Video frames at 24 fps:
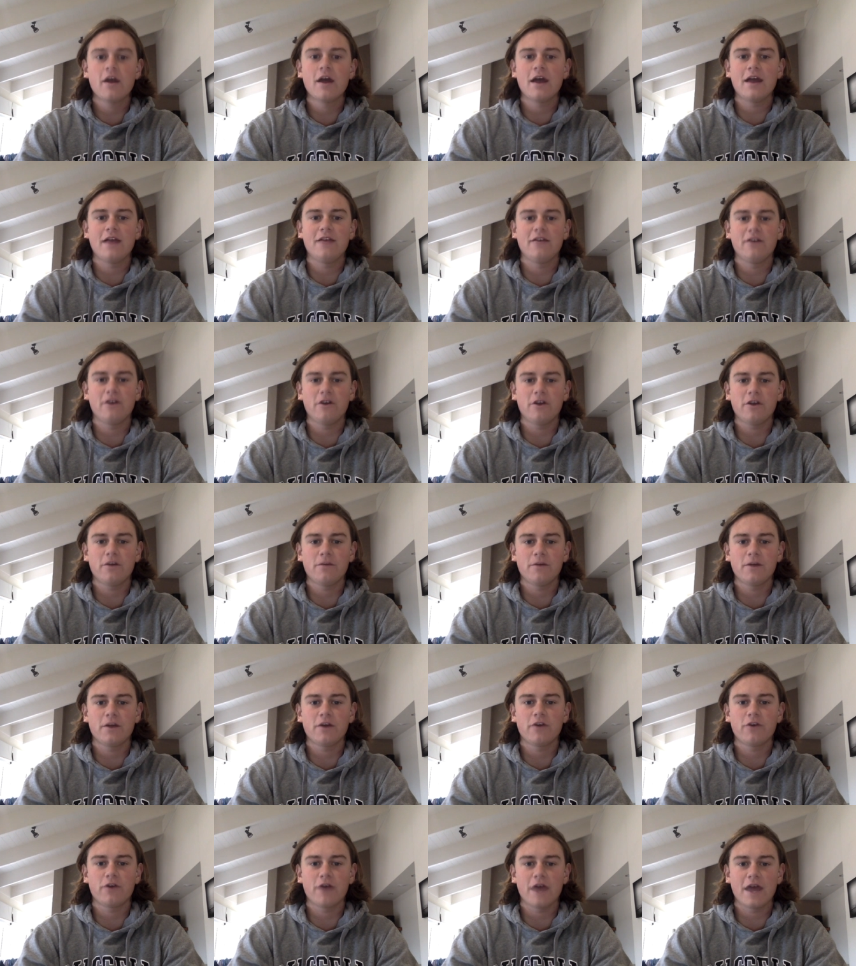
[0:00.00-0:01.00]
a
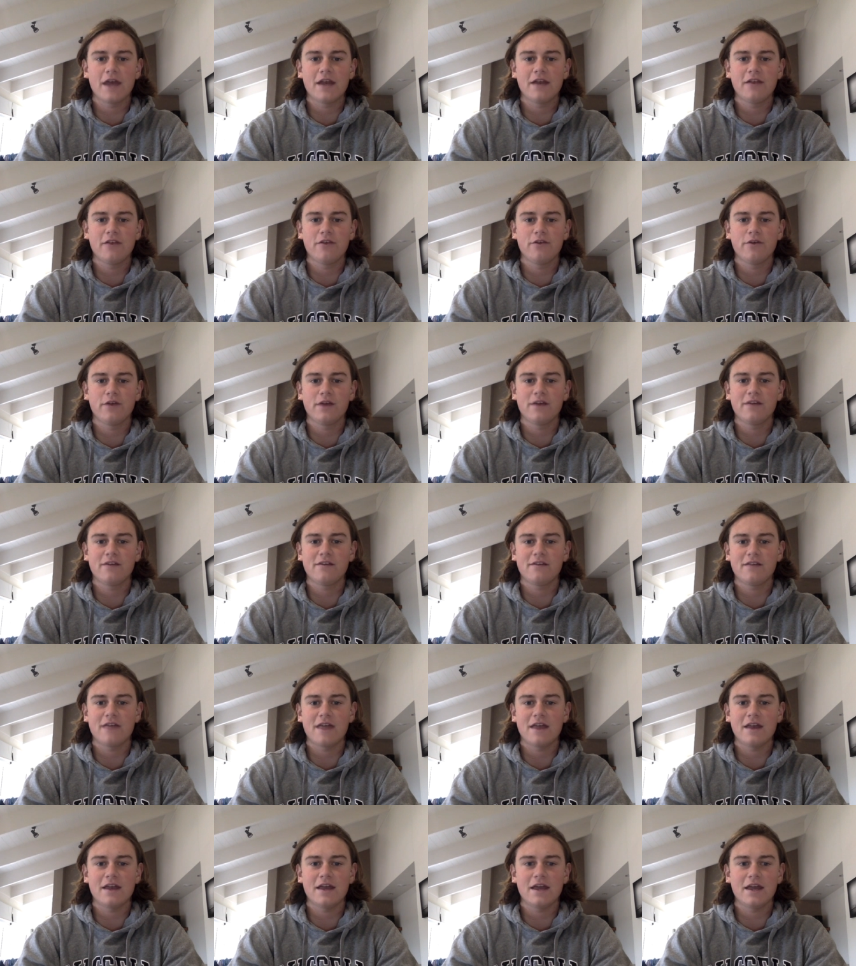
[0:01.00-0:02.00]
document created to
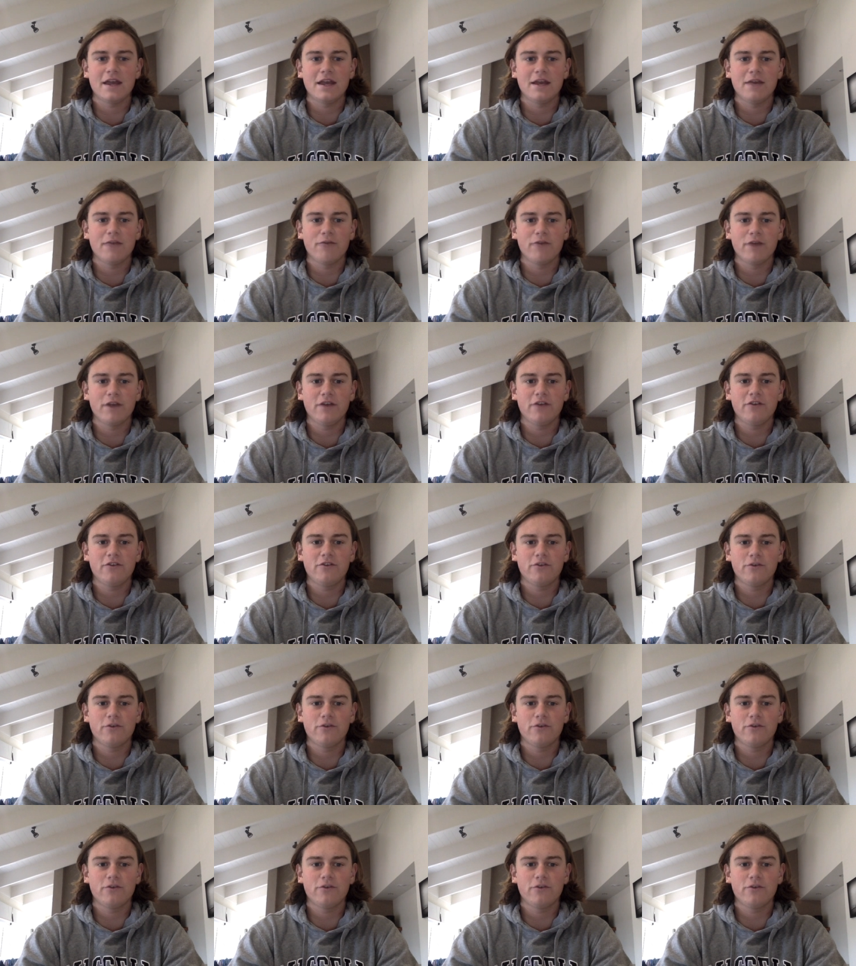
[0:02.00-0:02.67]
extend and enrich